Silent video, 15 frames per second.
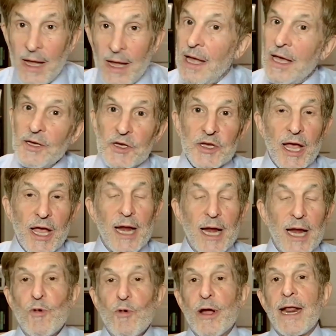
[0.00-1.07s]
He said we're
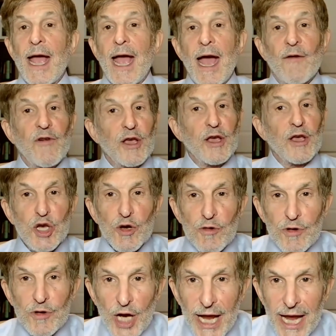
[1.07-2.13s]
going to have a huge
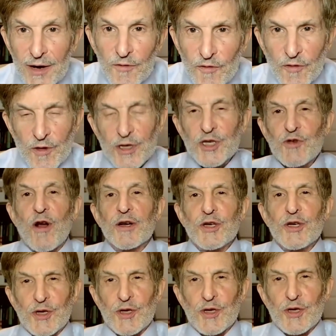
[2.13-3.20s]

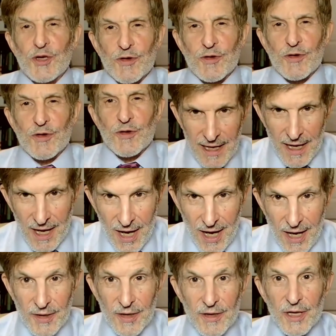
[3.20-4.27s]
infrastructure day under
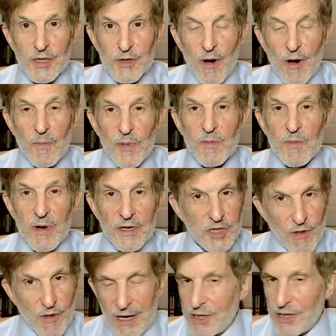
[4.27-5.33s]
the Trump
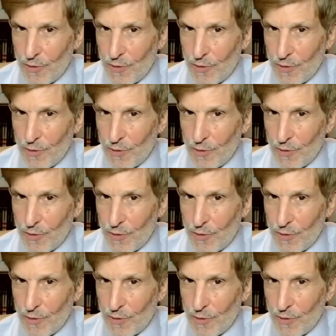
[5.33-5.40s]
administration.